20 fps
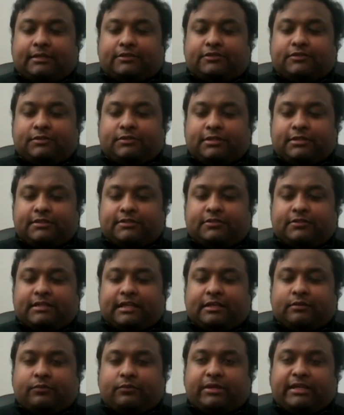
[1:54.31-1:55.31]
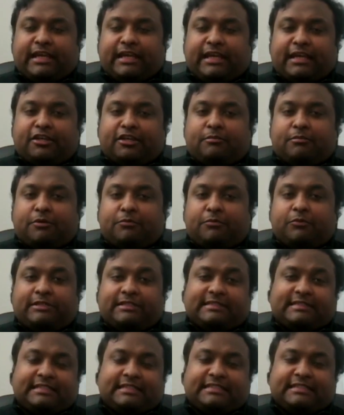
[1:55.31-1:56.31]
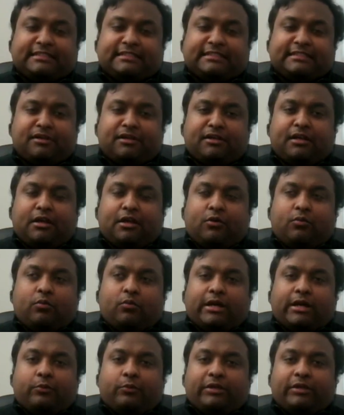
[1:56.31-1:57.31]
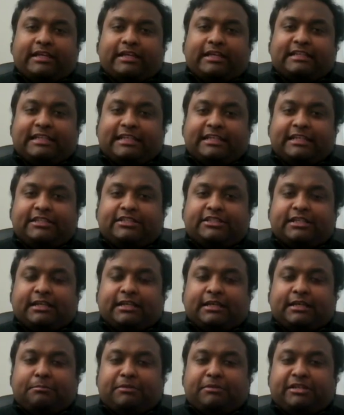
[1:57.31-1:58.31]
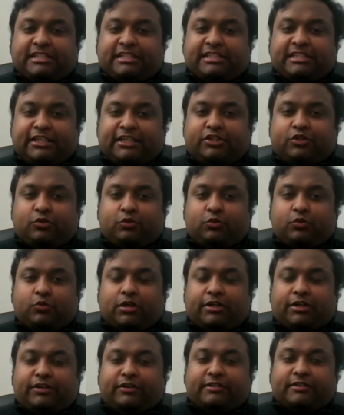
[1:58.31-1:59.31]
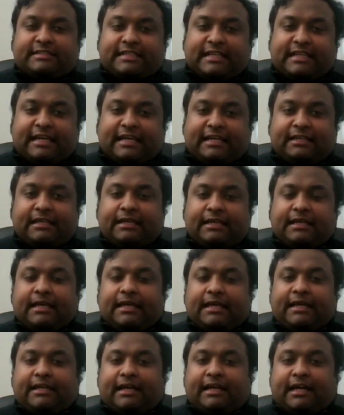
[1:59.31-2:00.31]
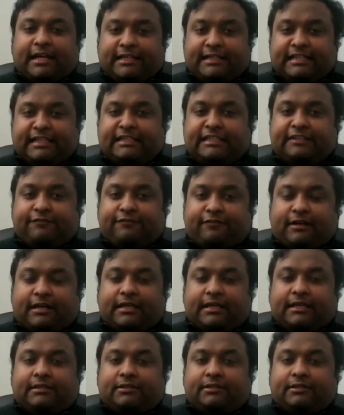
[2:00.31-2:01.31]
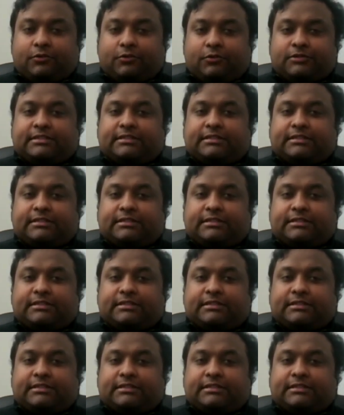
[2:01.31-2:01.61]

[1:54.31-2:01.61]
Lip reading: just so that we can come up with a system where we can teach a machine to understand and identify those